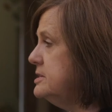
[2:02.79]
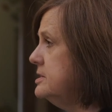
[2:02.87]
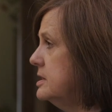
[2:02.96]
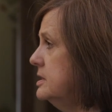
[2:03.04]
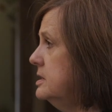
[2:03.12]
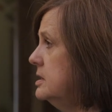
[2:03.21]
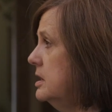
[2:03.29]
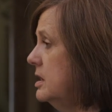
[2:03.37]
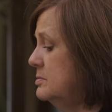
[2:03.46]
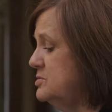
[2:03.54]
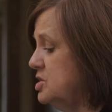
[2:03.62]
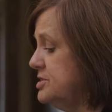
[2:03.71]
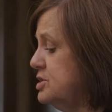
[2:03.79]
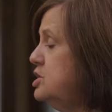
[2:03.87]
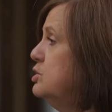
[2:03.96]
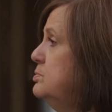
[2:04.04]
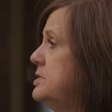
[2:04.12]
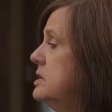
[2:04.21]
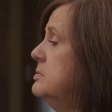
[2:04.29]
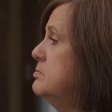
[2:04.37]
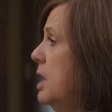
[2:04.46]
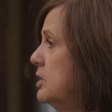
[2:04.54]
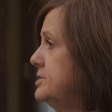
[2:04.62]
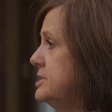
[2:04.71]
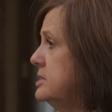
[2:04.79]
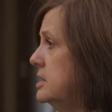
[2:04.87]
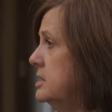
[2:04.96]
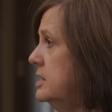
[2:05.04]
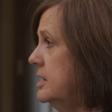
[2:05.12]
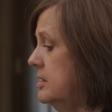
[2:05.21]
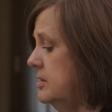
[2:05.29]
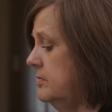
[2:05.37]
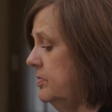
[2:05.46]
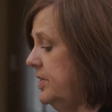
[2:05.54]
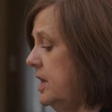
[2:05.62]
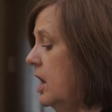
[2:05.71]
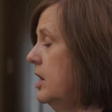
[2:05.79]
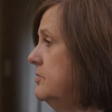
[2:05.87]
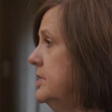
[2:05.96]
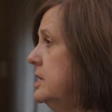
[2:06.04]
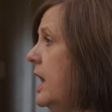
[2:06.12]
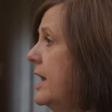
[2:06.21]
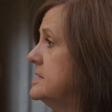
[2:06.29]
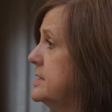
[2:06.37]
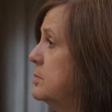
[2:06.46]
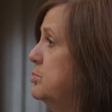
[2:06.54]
it, just cubed it, melted it in the oven as I'm